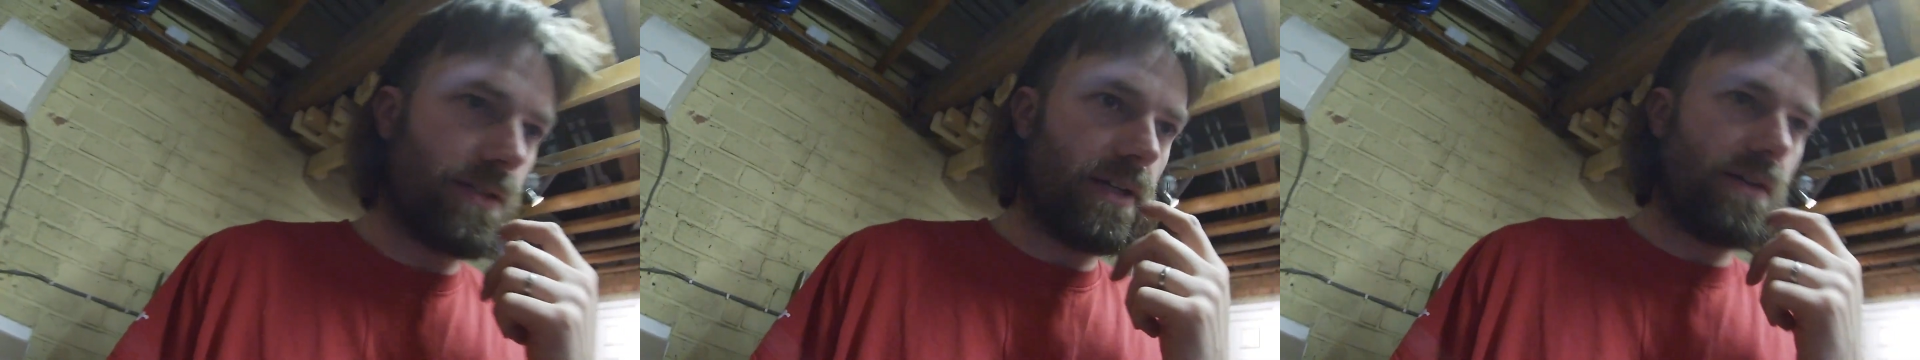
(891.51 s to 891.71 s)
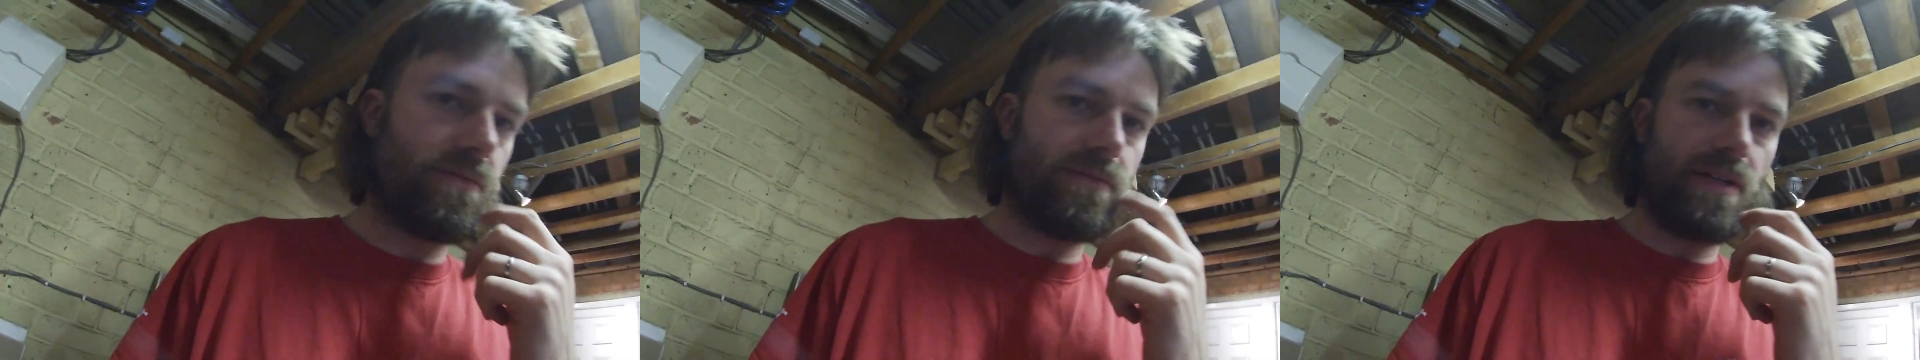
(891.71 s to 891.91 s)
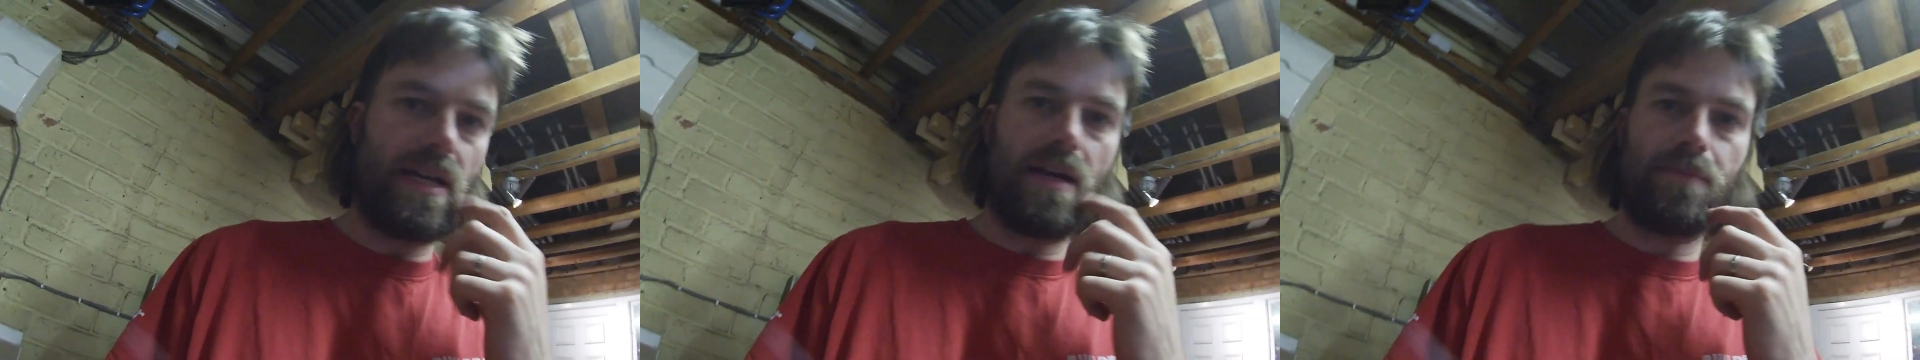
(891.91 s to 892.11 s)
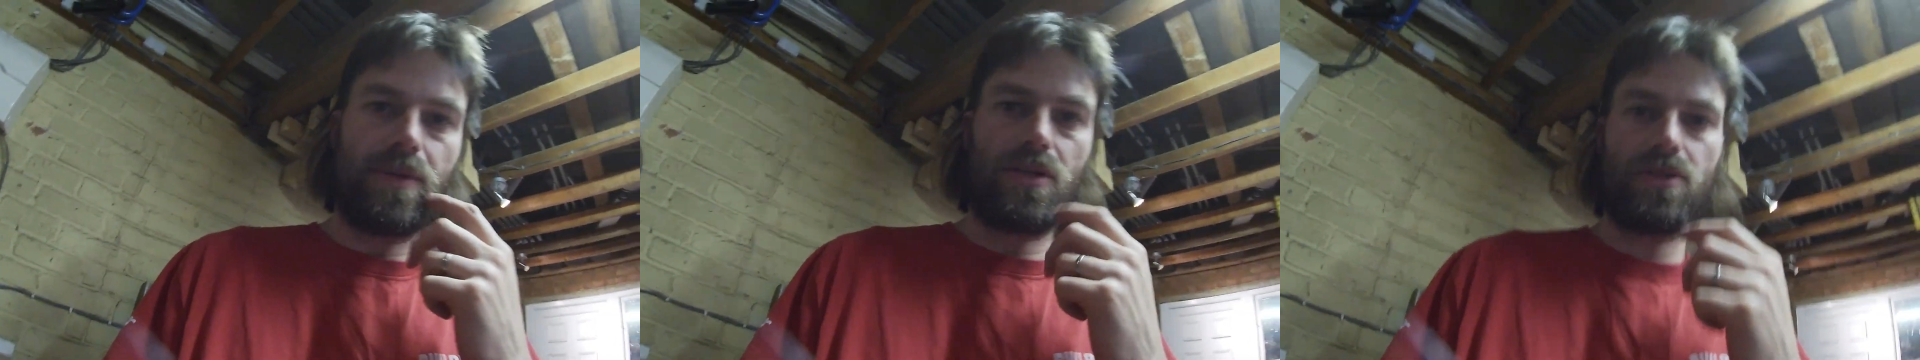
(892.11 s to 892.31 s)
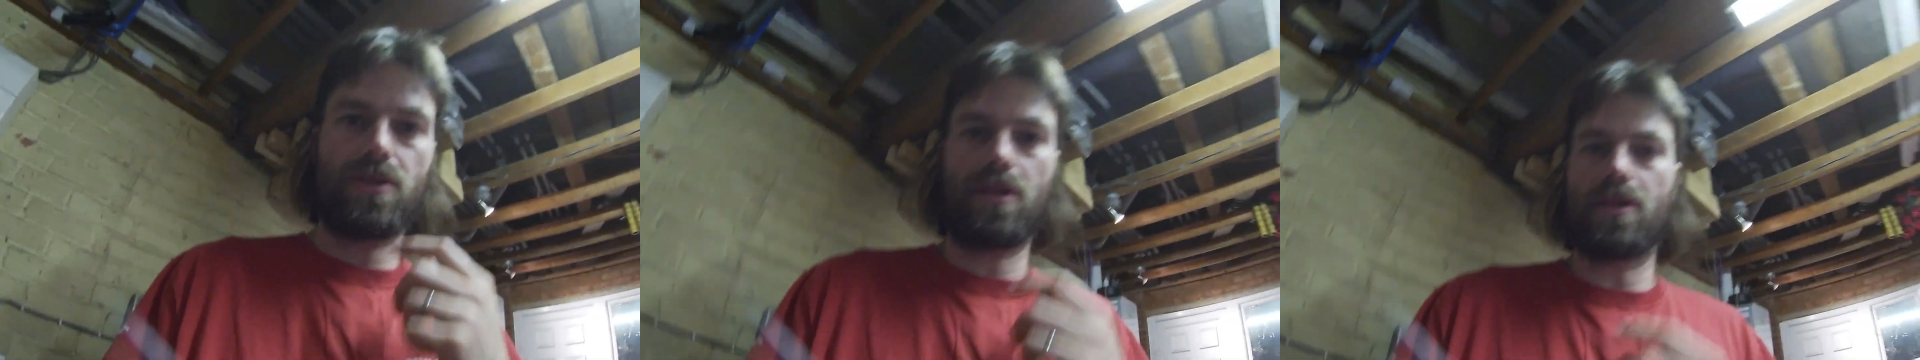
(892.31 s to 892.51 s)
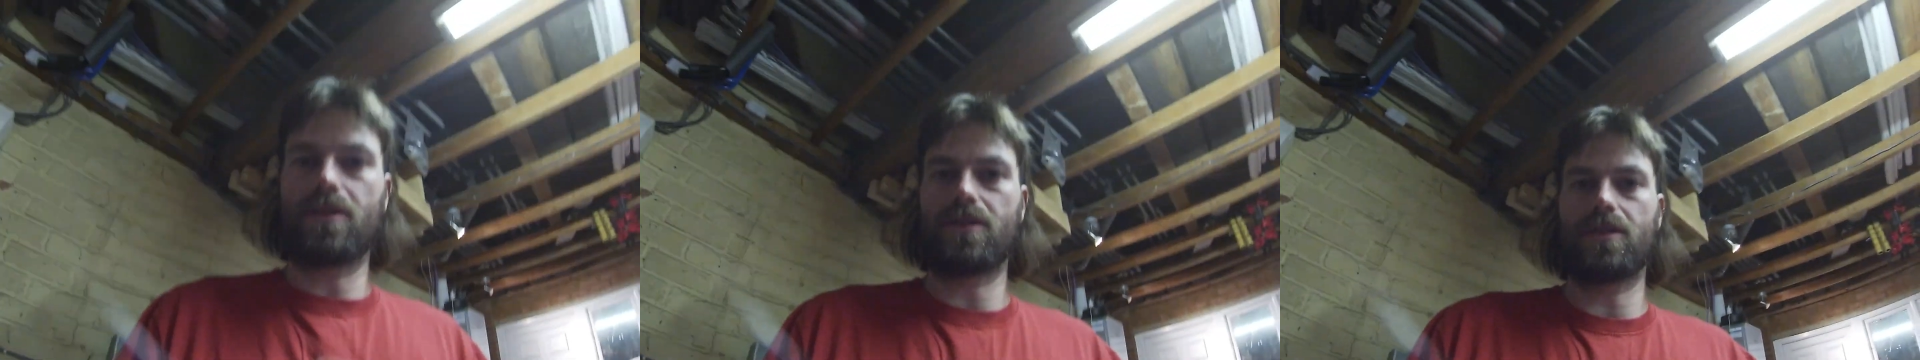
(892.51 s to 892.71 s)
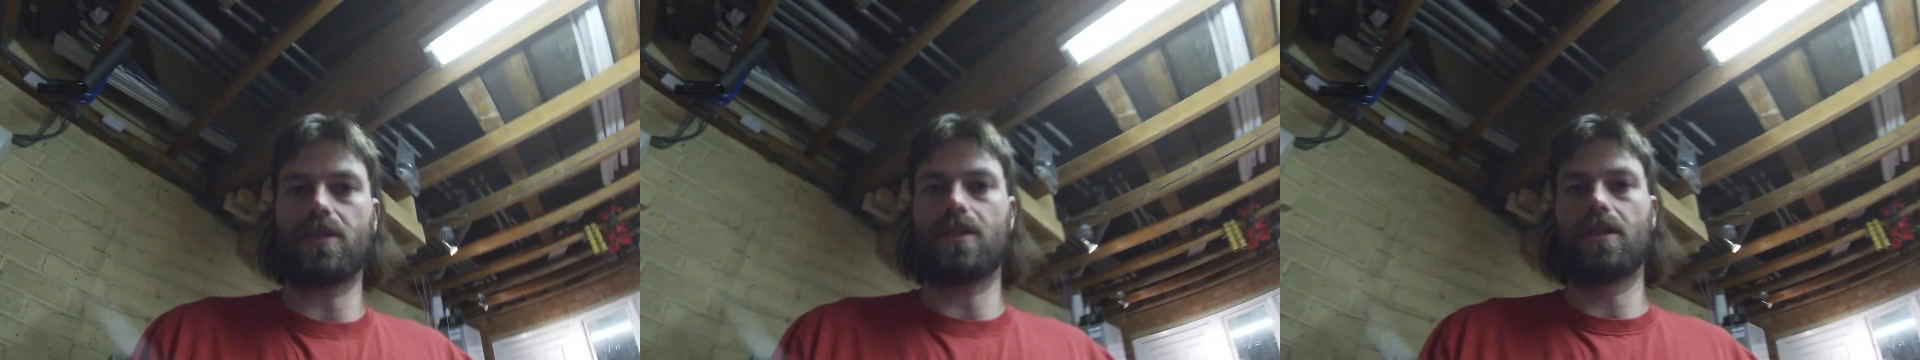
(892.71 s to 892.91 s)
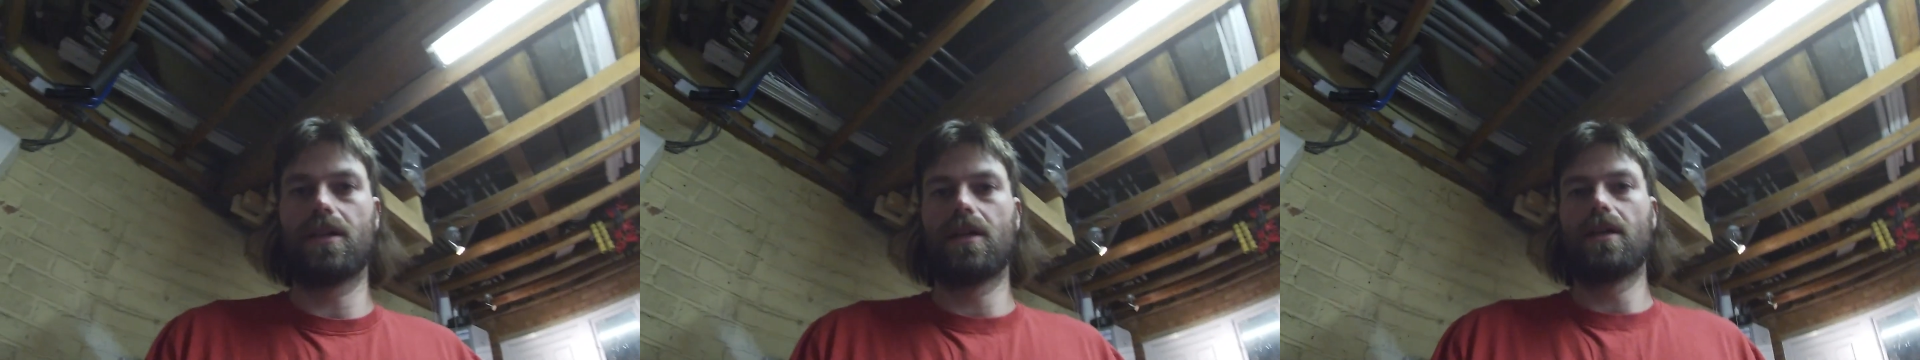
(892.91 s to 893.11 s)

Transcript: so I haven't really had much chance to